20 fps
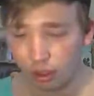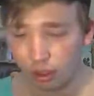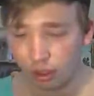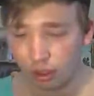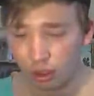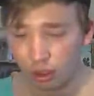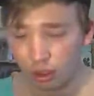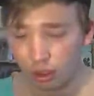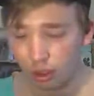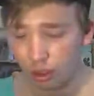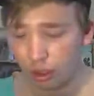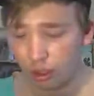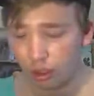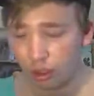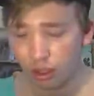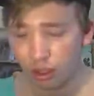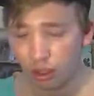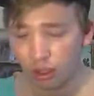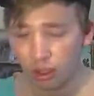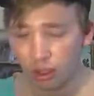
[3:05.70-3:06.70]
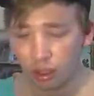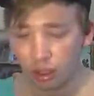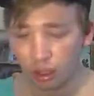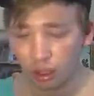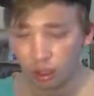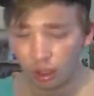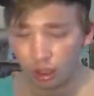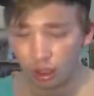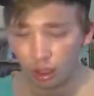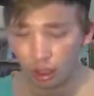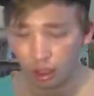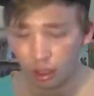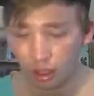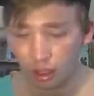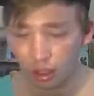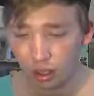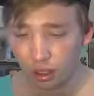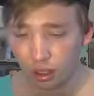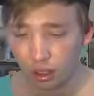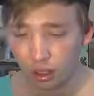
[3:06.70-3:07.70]

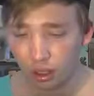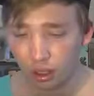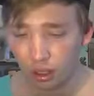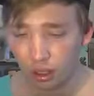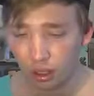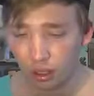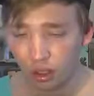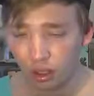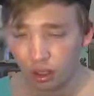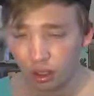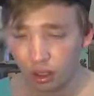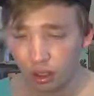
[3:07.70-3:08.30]
(silence)